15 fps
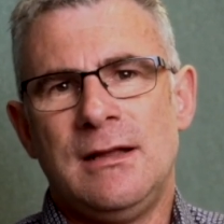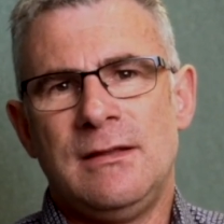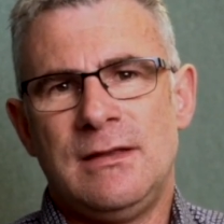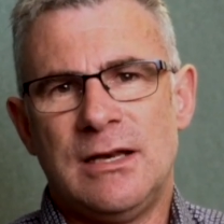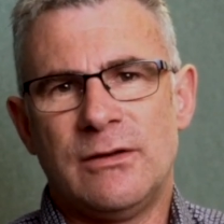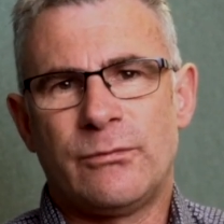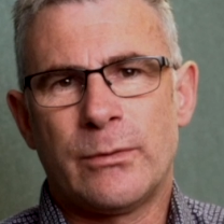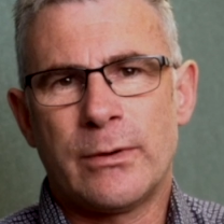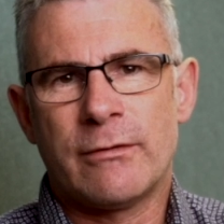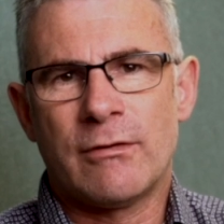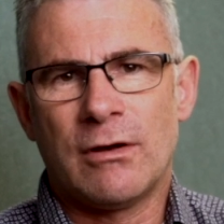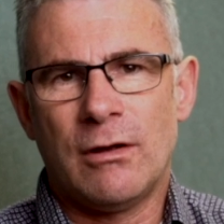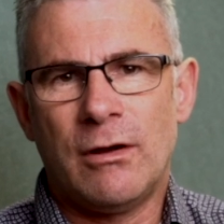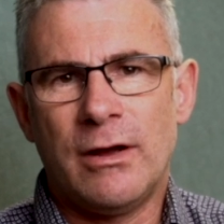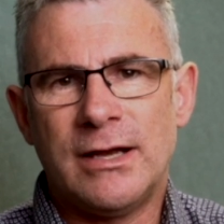than if we're
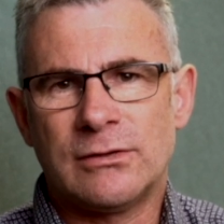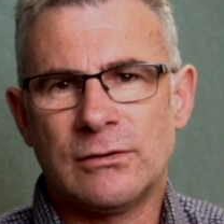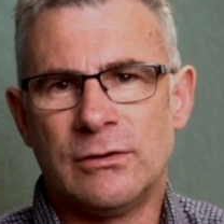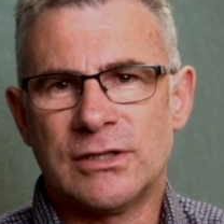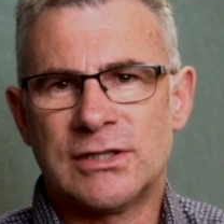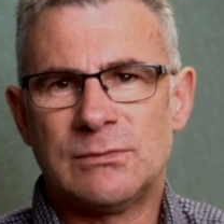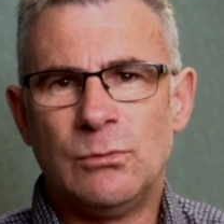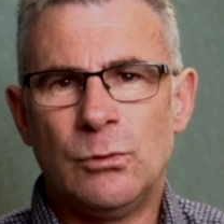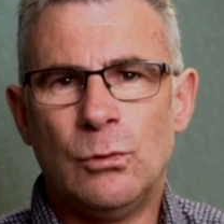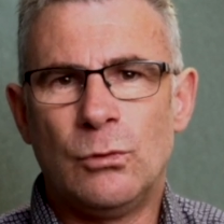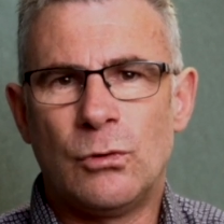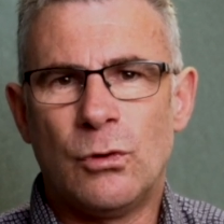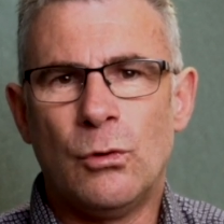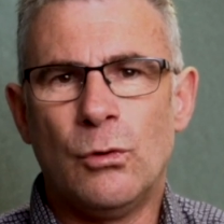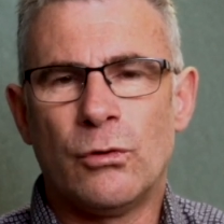reliant on a small
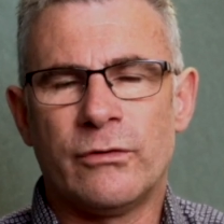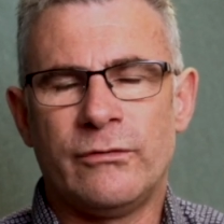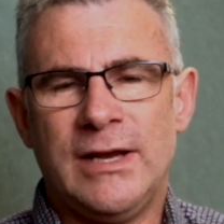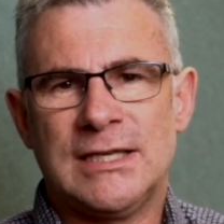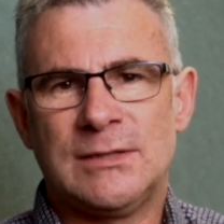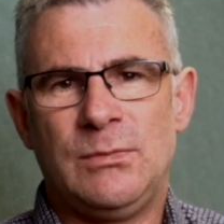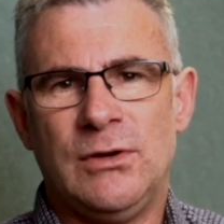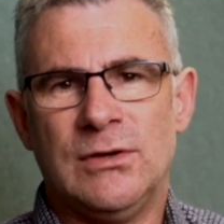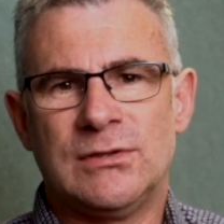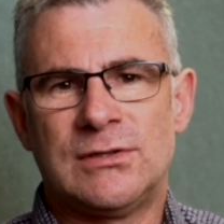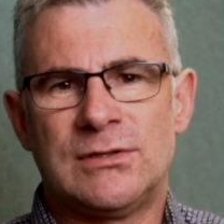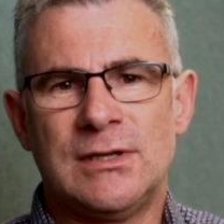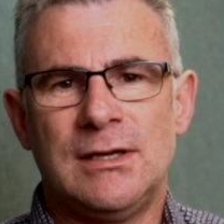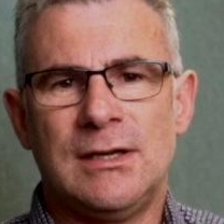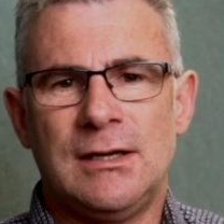core of
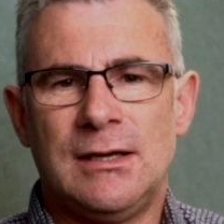experts,